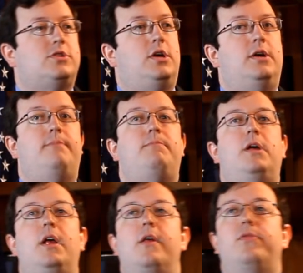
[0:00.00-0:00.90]
some
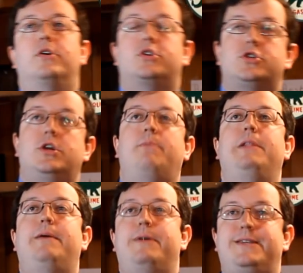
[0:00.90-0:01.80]

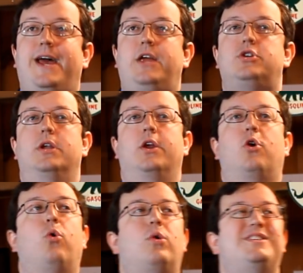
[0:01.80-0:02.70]
limitation, and
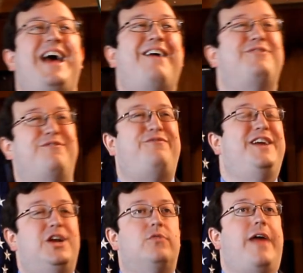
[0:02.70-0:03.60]
courts have to
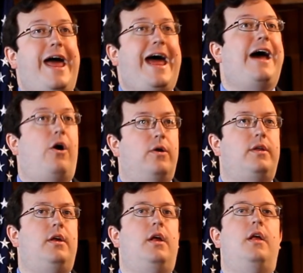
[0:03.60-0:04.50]
figure that out.
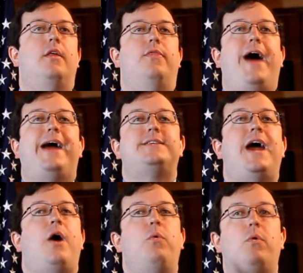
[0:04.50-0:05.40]
That's
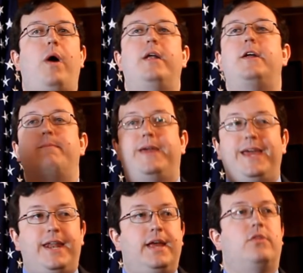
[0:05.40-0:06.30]
how we wound up
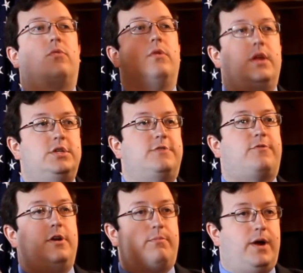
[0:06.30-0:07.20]
getting the Religious
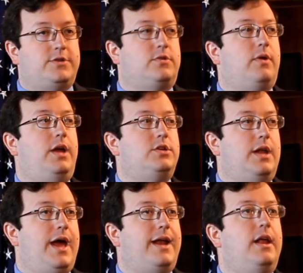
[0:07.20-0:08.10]
Freedom
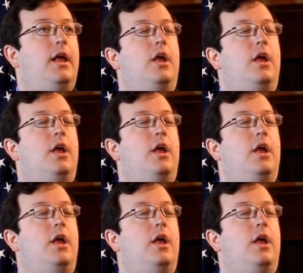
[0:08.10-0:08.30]
Restoration Act.